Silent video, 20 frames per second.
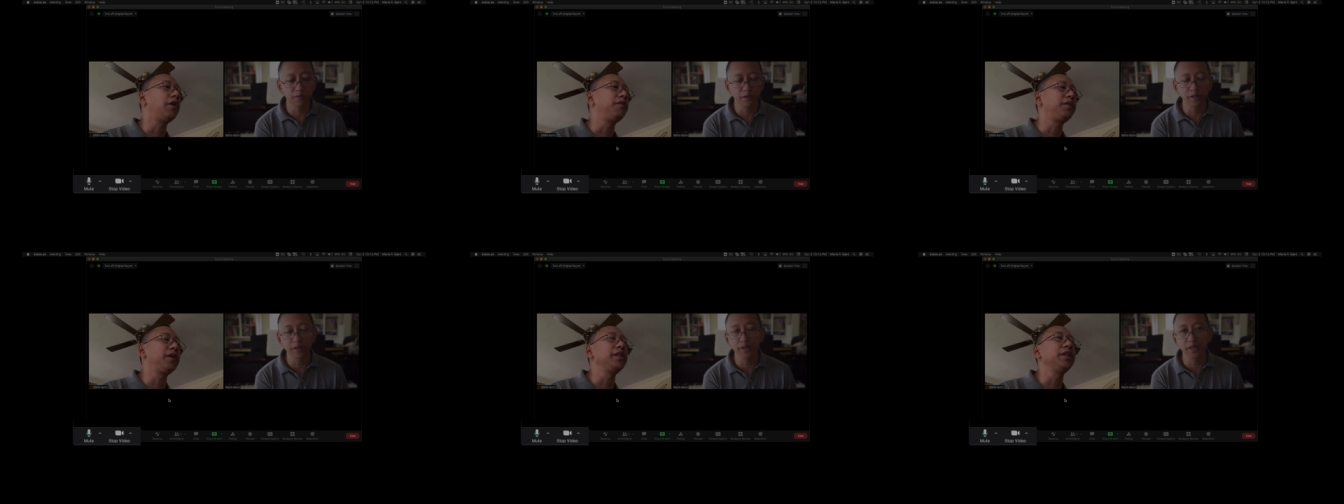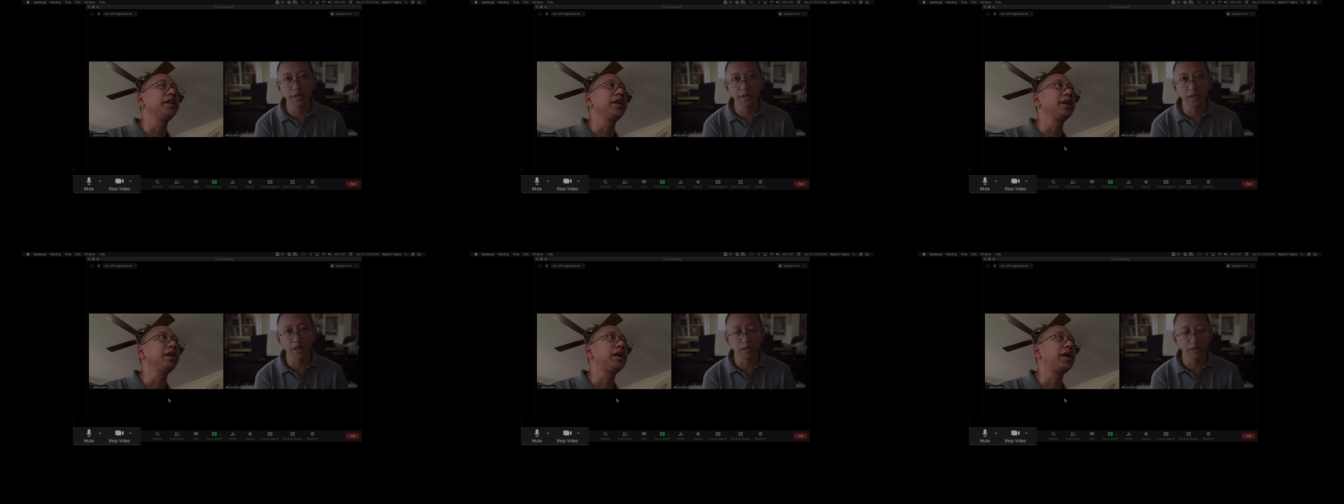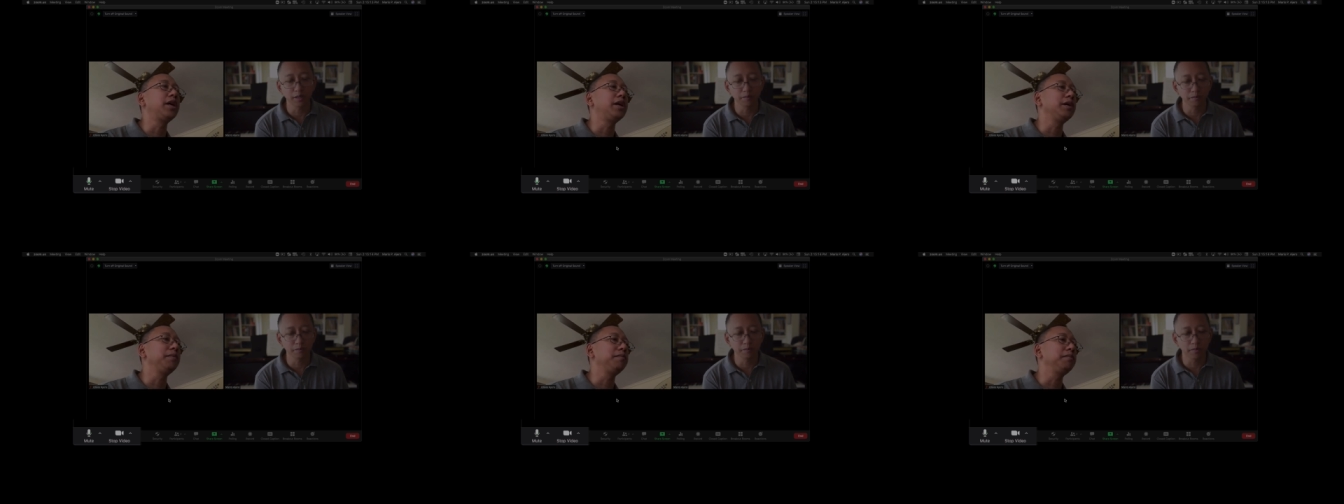and then
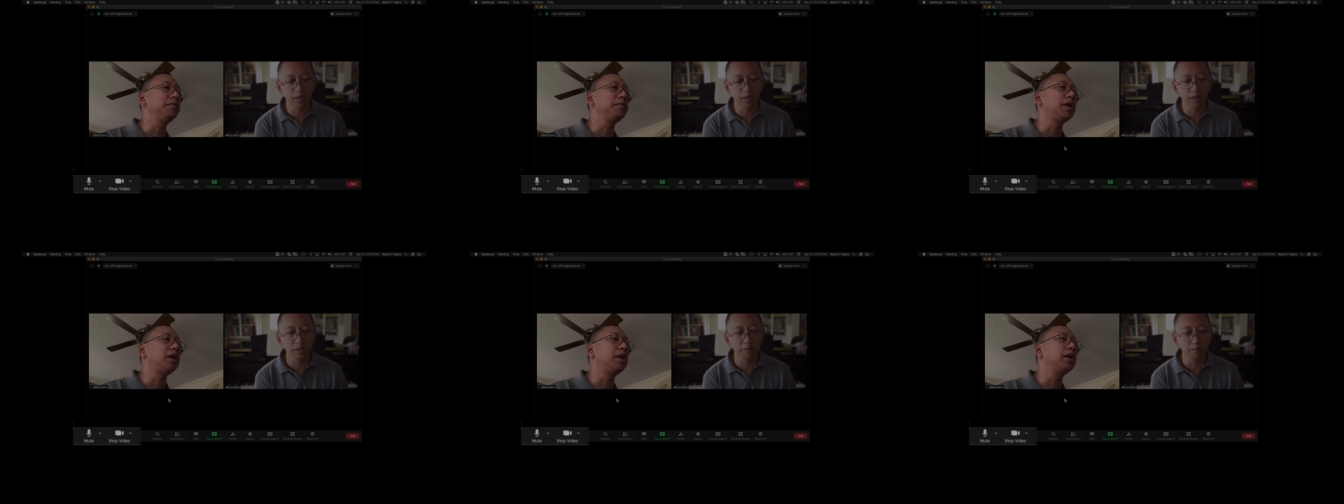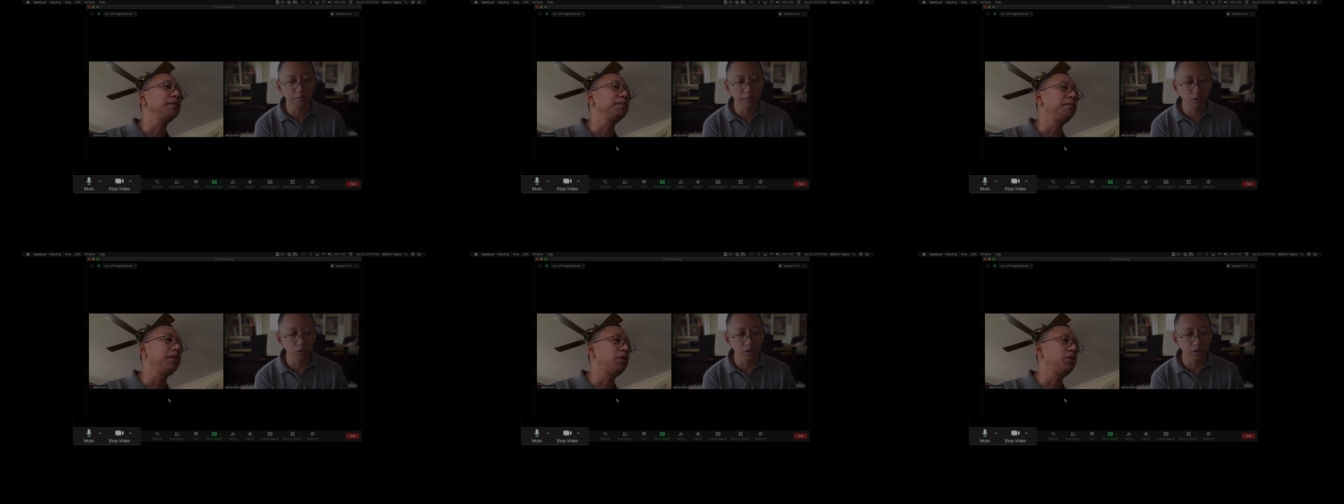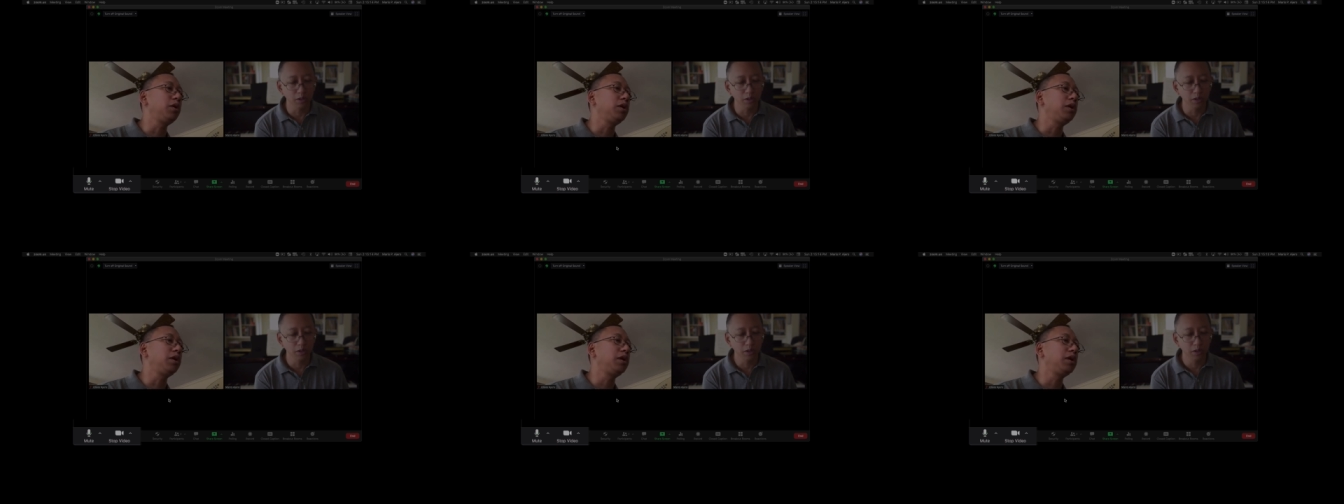I'm
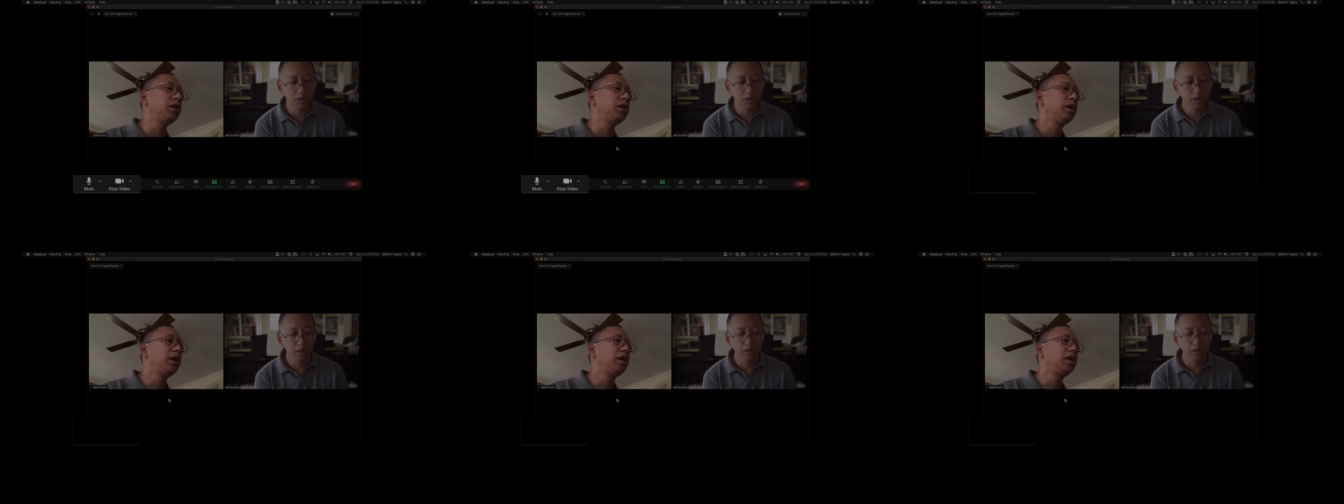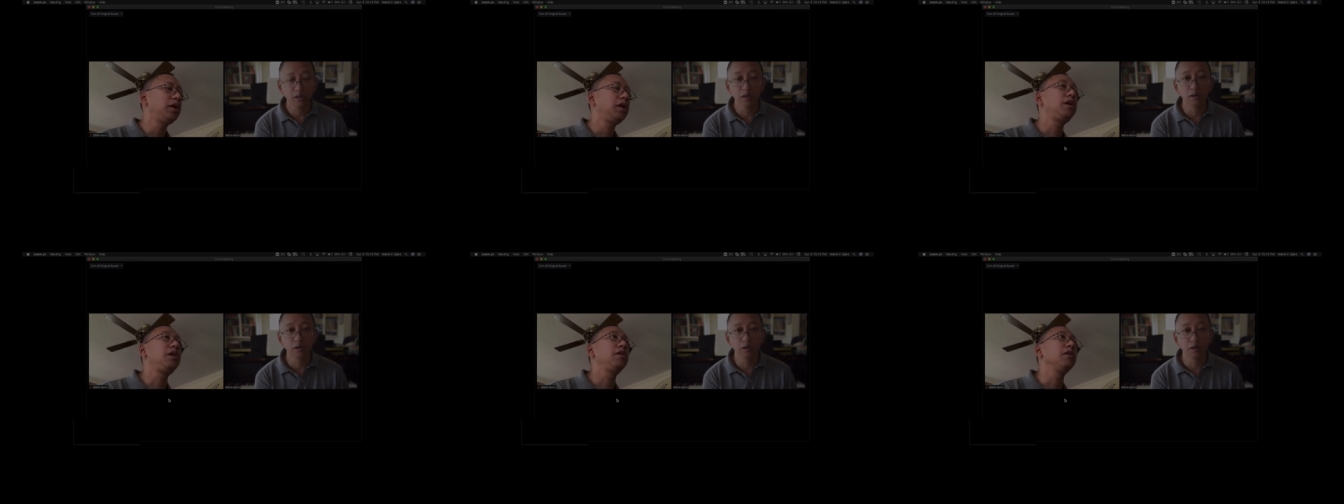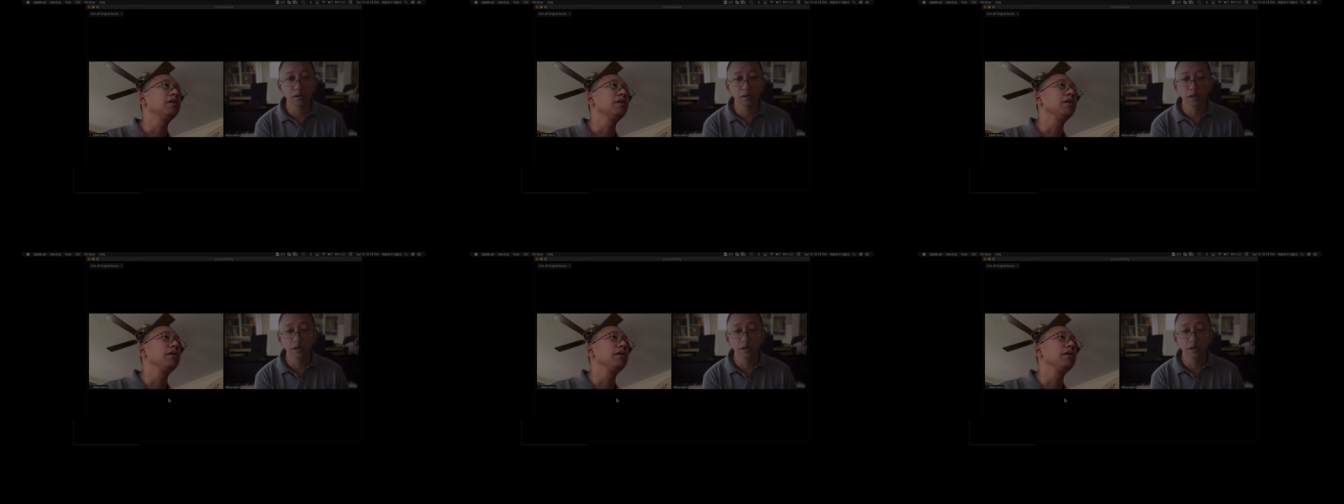unmuted here